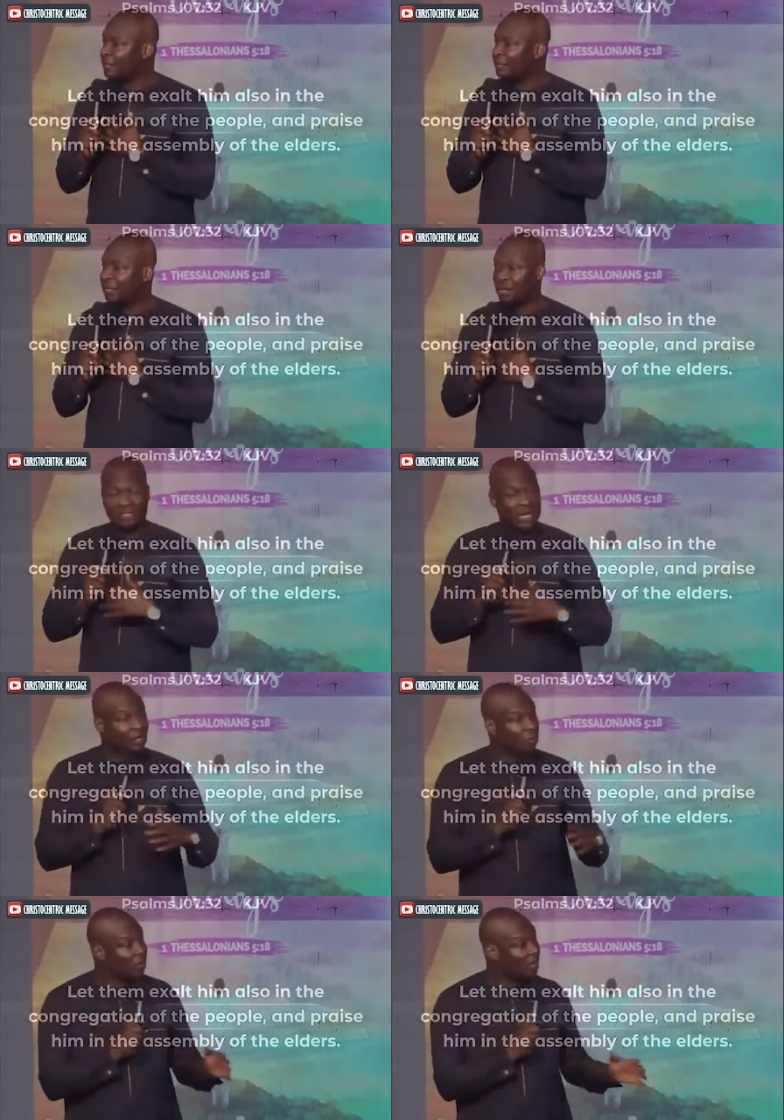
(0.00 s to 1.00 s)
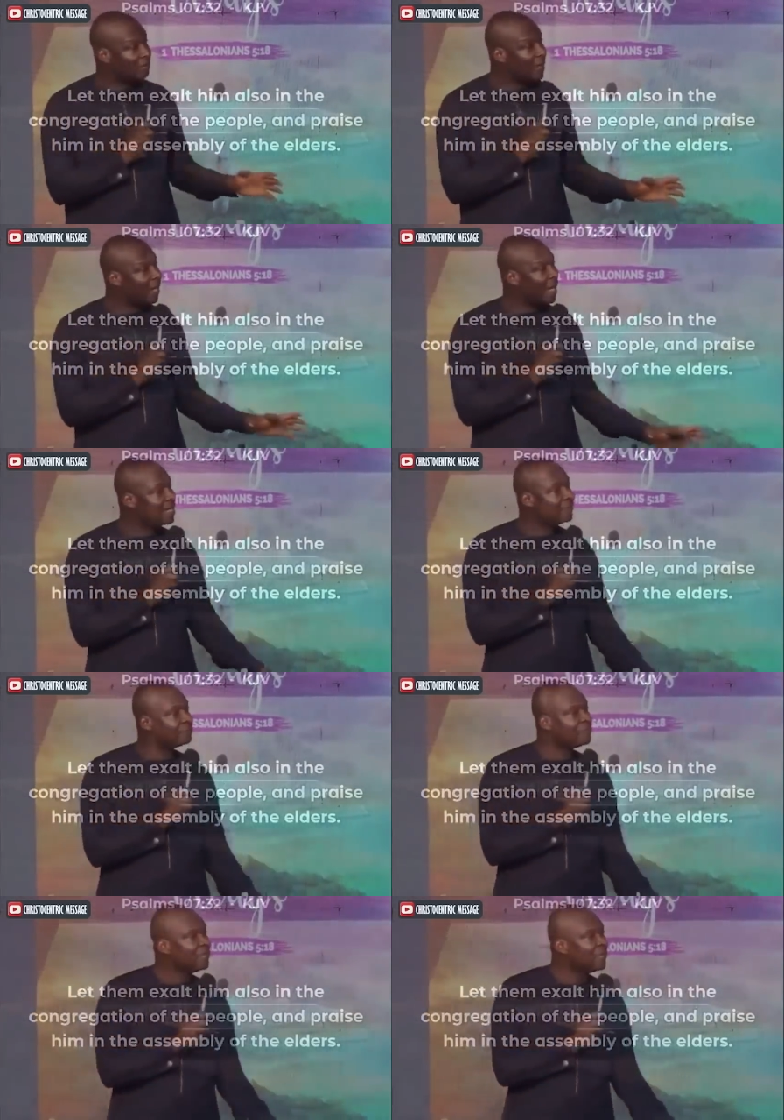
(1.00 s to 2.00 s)
because I look at my life
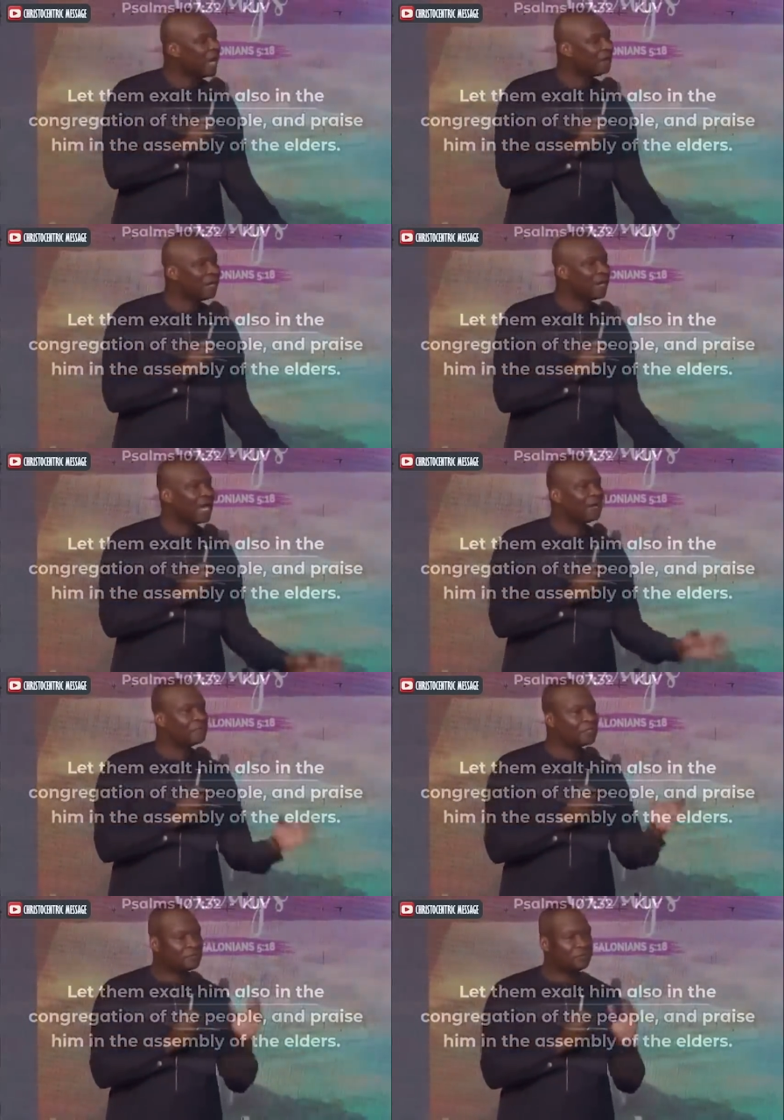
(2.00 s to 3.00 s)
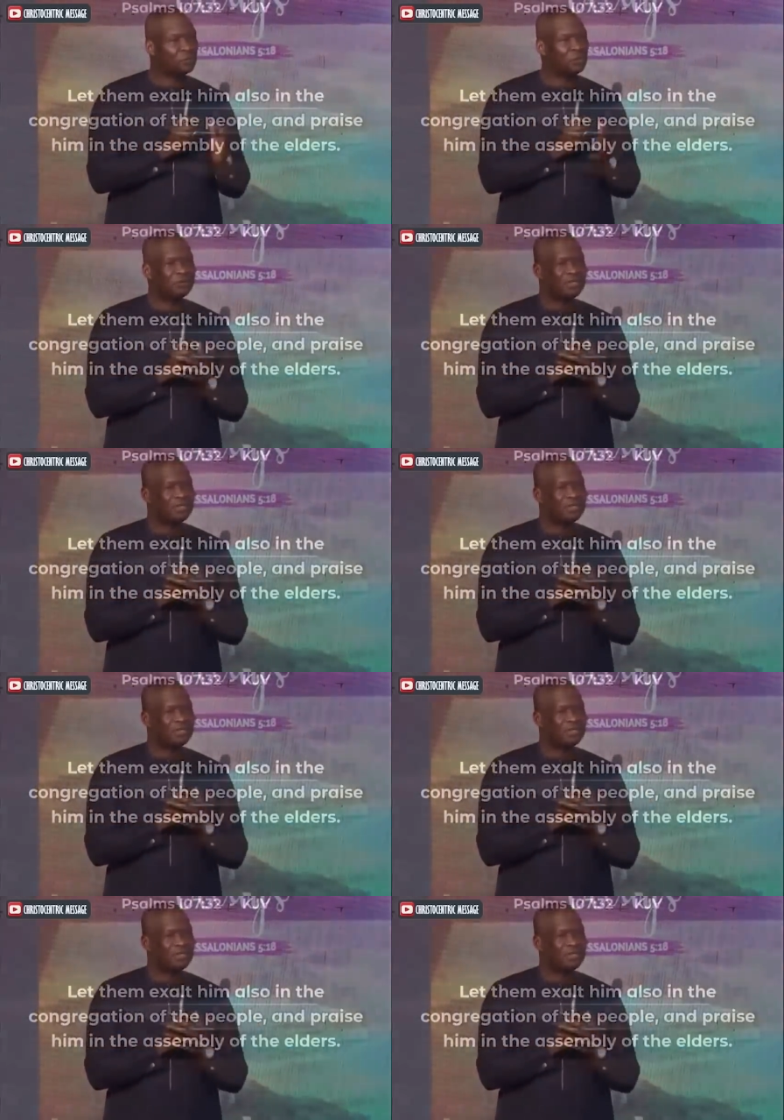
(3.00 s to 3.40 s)
and my life is full of the